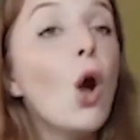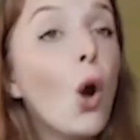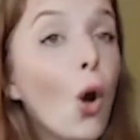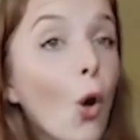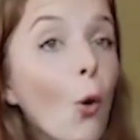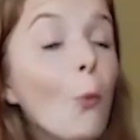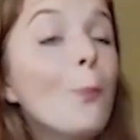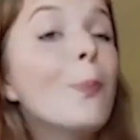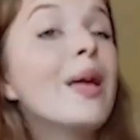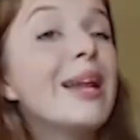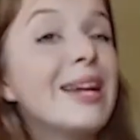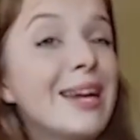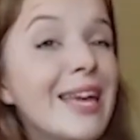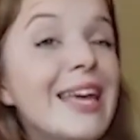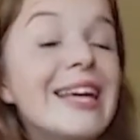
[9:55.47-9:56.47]

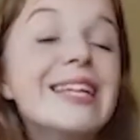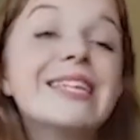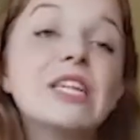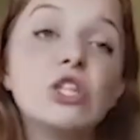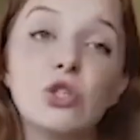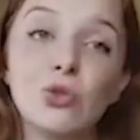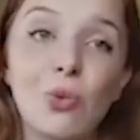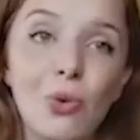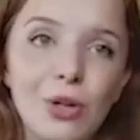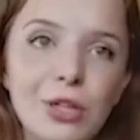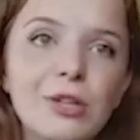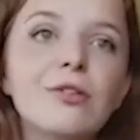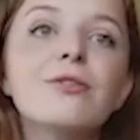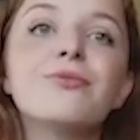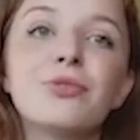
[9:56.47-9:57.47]
opening the
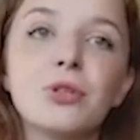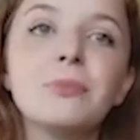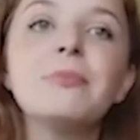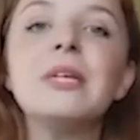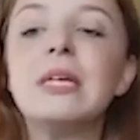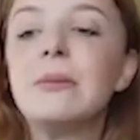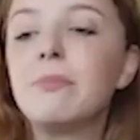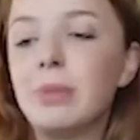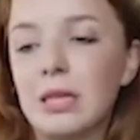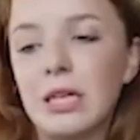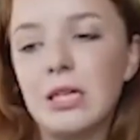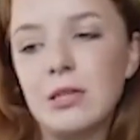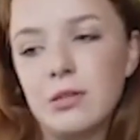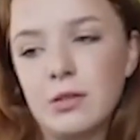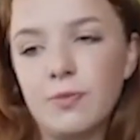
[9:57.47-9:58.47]
door for me,
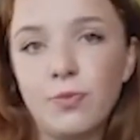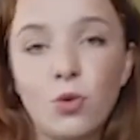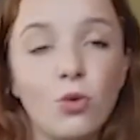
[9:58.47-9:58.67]
please?